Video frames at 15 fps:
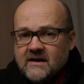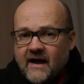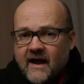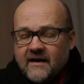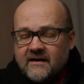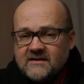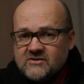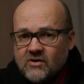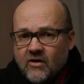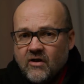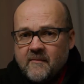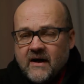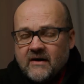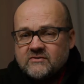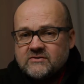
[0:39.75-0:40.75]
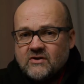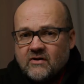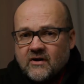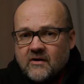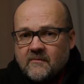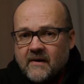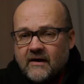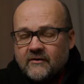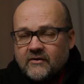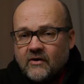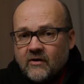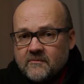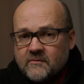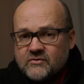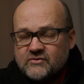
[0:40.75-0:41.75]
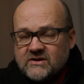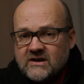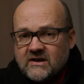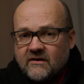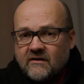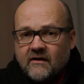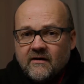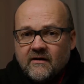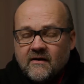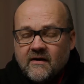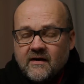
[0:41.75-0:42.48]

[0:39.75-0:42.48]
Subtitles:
And it's all about talking about Olympus gear,